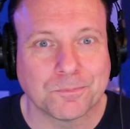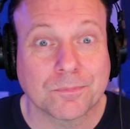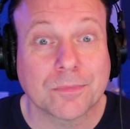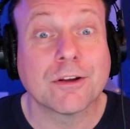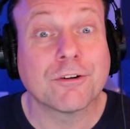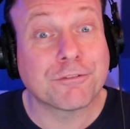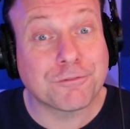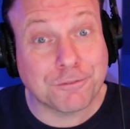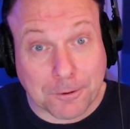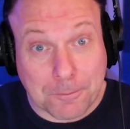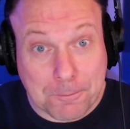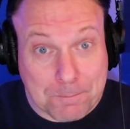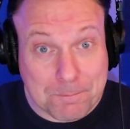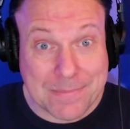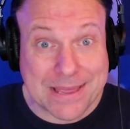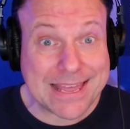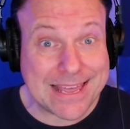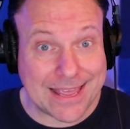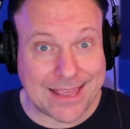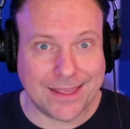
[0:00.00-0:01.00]
For
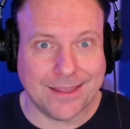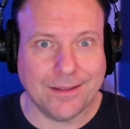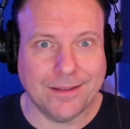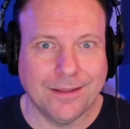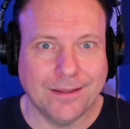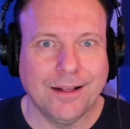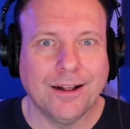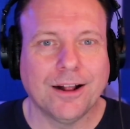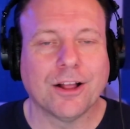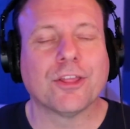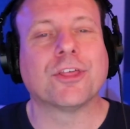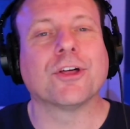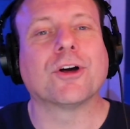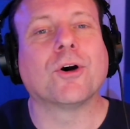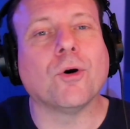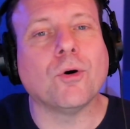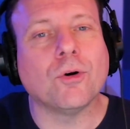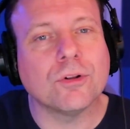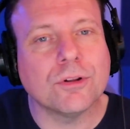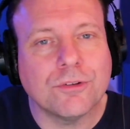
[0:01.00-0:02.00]
me, the
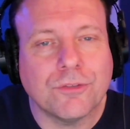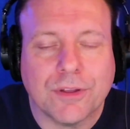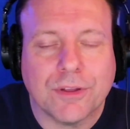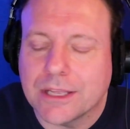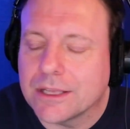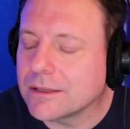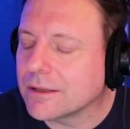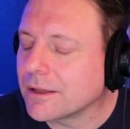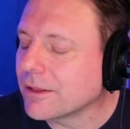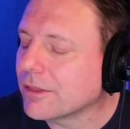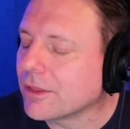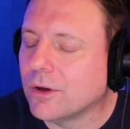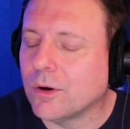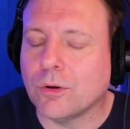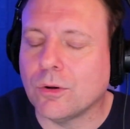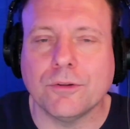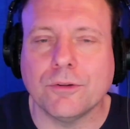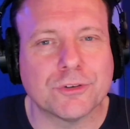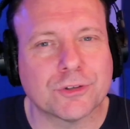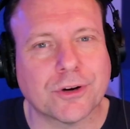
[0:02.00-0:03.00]
goal of healing, the
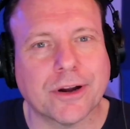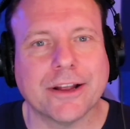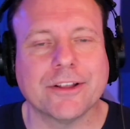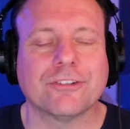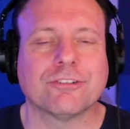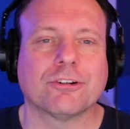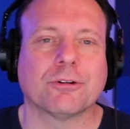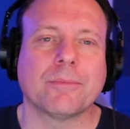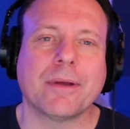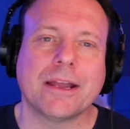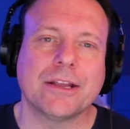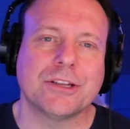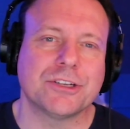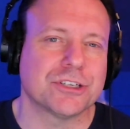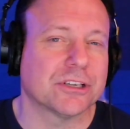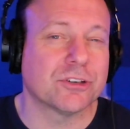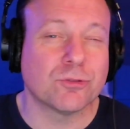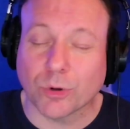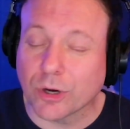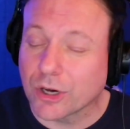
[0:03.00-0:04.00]
goal of
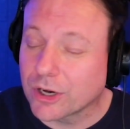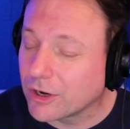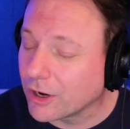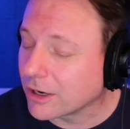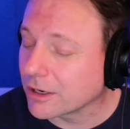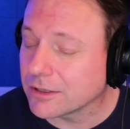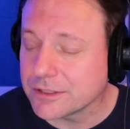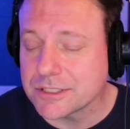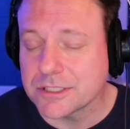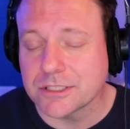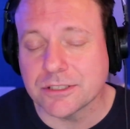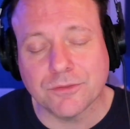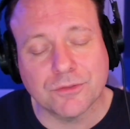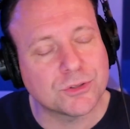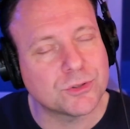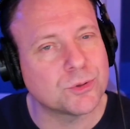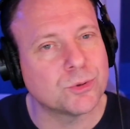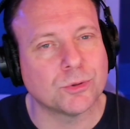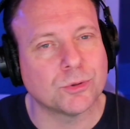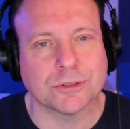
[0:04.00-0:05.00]
transformation, regardless of the
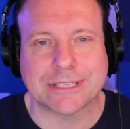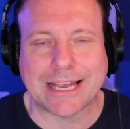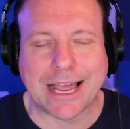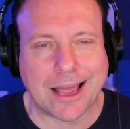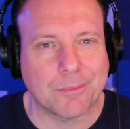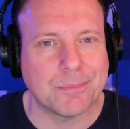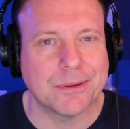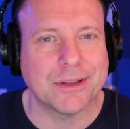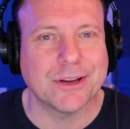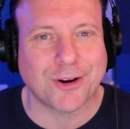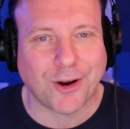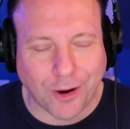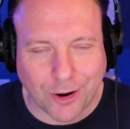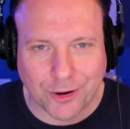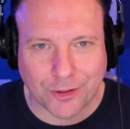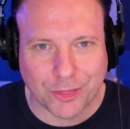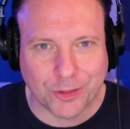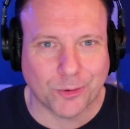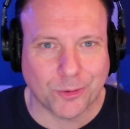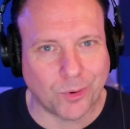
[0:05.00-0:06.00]
tool, tapping or
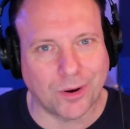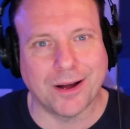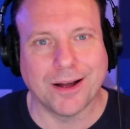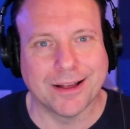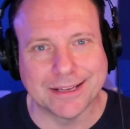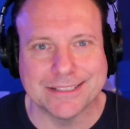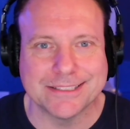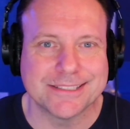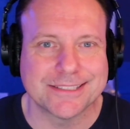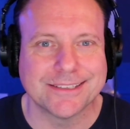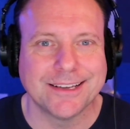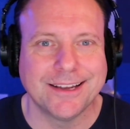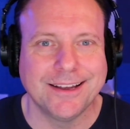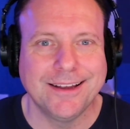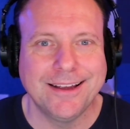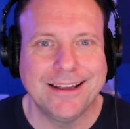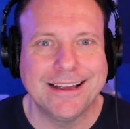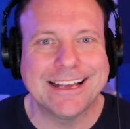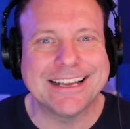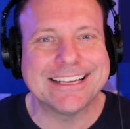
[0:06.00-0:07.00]
otherwise,
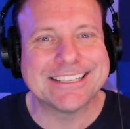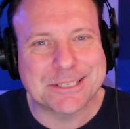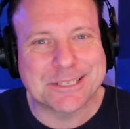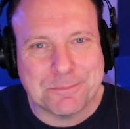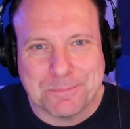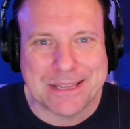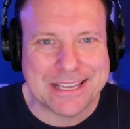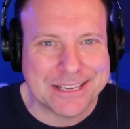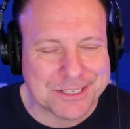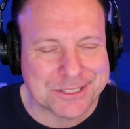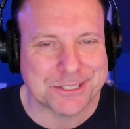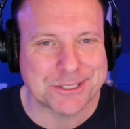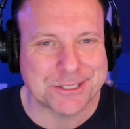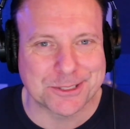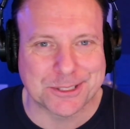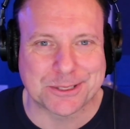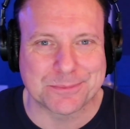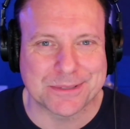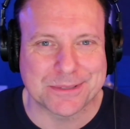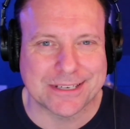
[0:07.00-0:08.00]
is to be in a
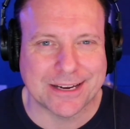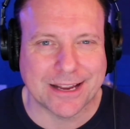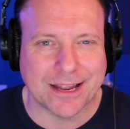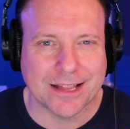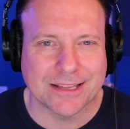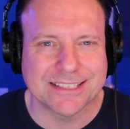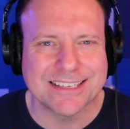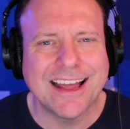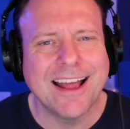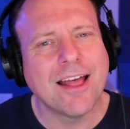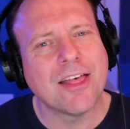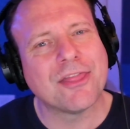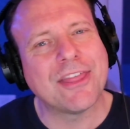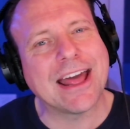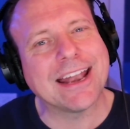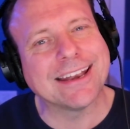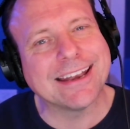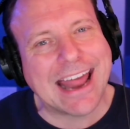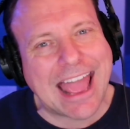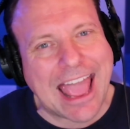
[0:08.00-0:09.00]
circumstance
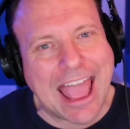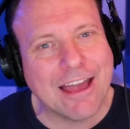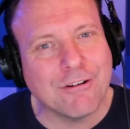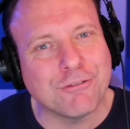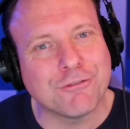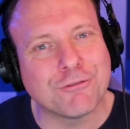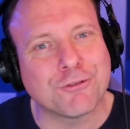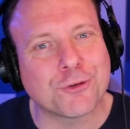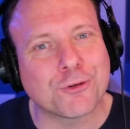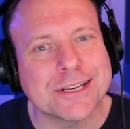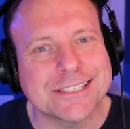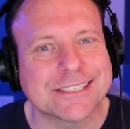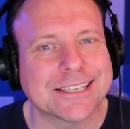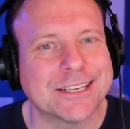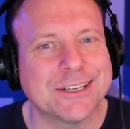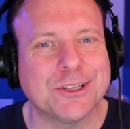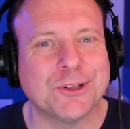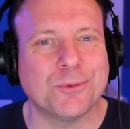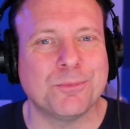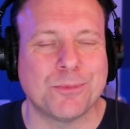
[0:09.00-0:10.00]
that in every
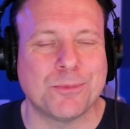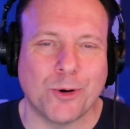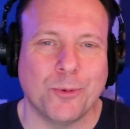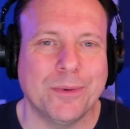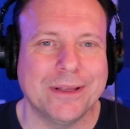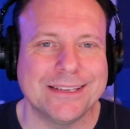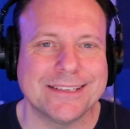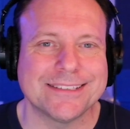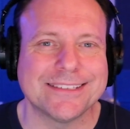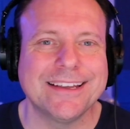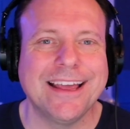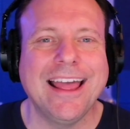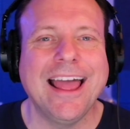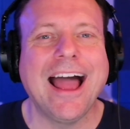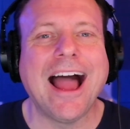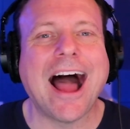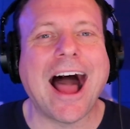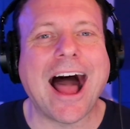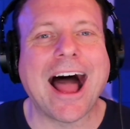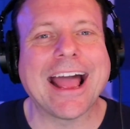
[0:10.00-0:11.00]
single moment,
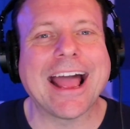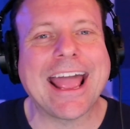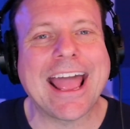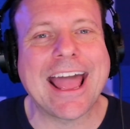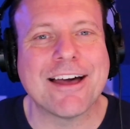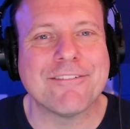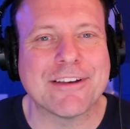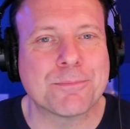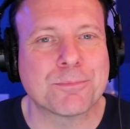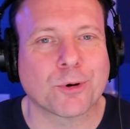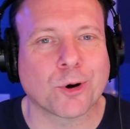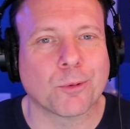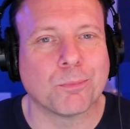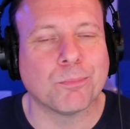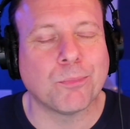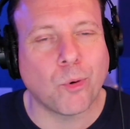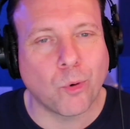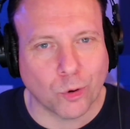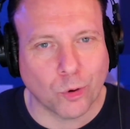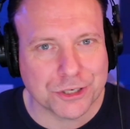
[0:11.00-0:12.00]
I have a
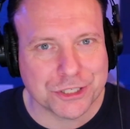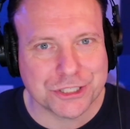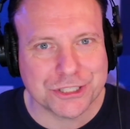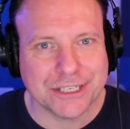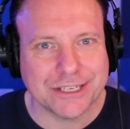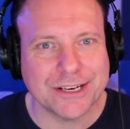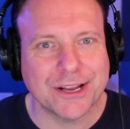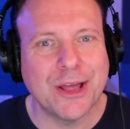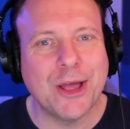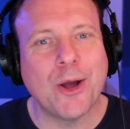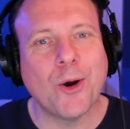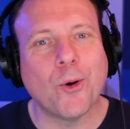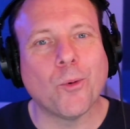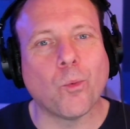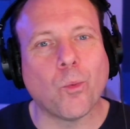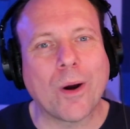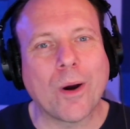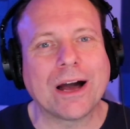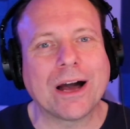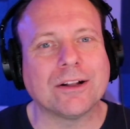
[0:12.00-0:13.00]
proportionate,
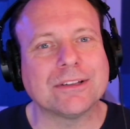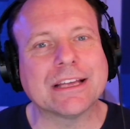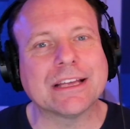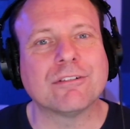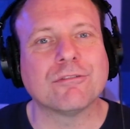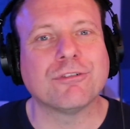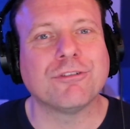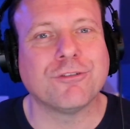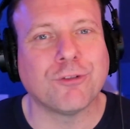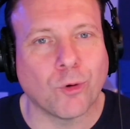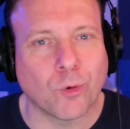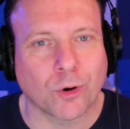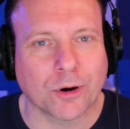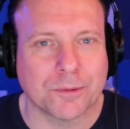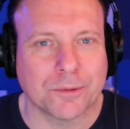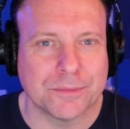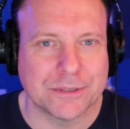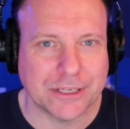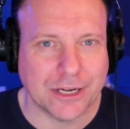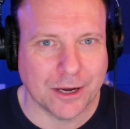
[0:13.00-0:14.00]
well
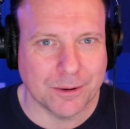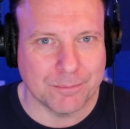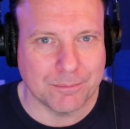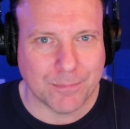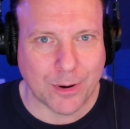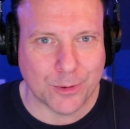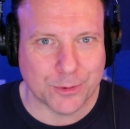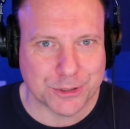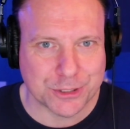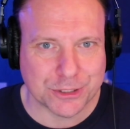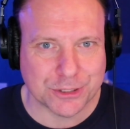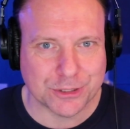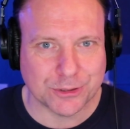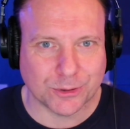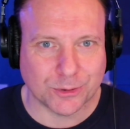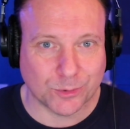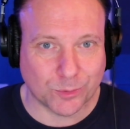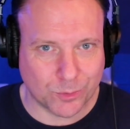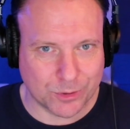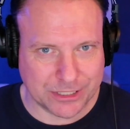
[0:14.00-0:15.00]
informed
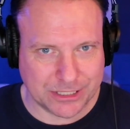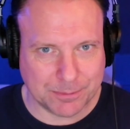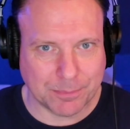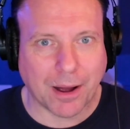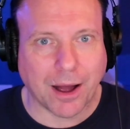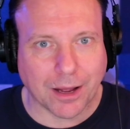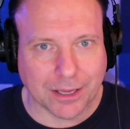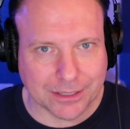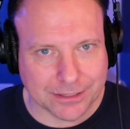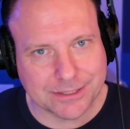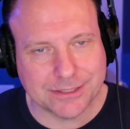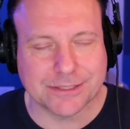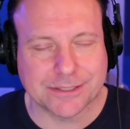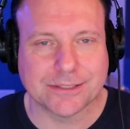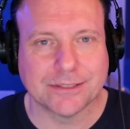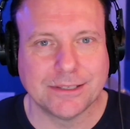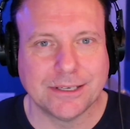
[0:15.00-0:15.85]
emotional response.